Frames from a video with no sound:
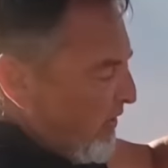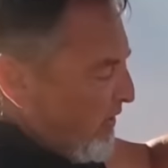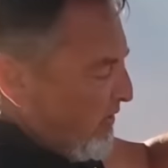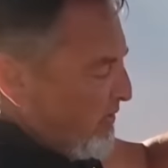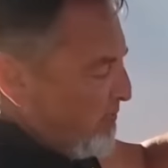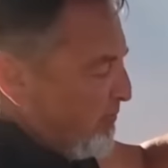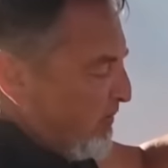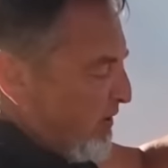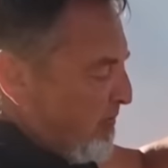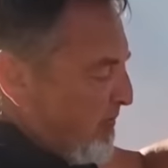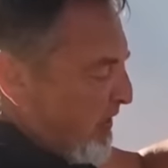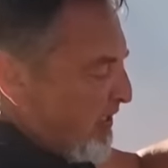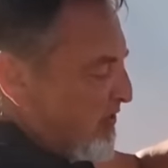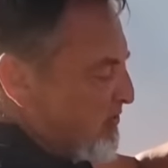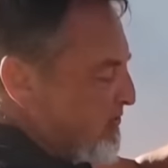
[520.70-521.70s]
all the
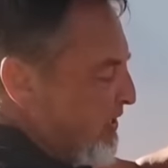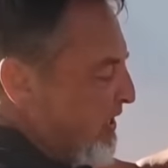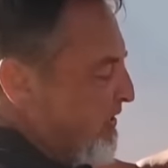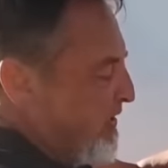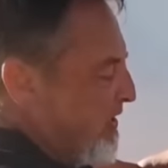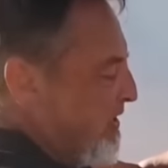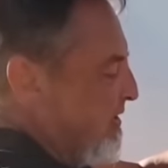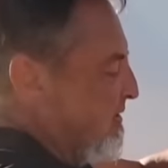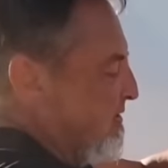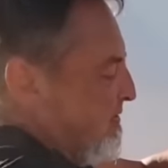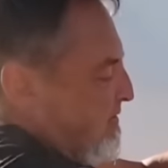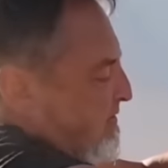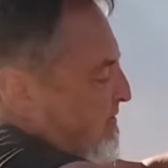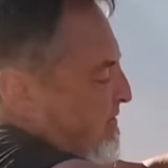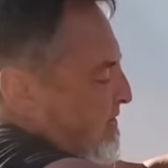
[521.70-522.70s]
plumbing is right there.
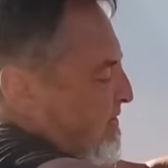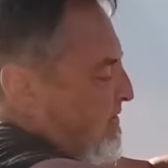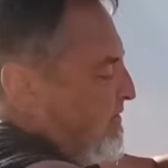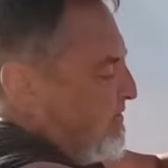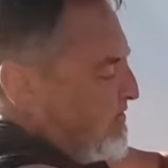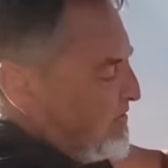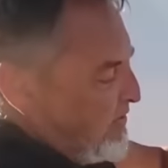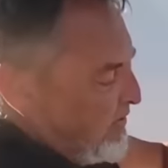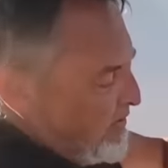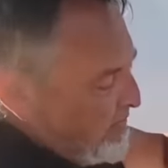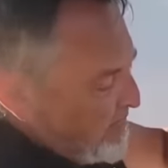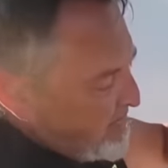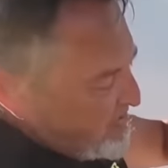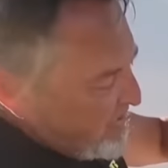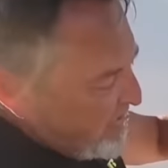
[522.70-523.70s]
So it
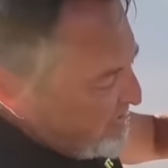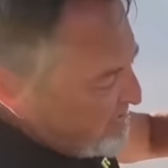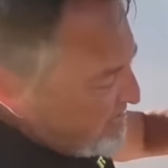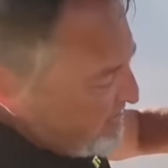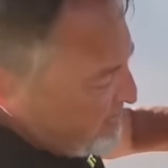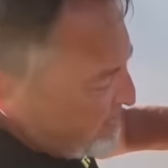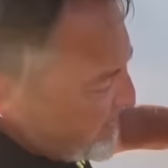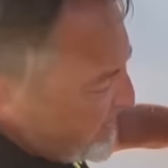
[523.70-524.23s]
was easy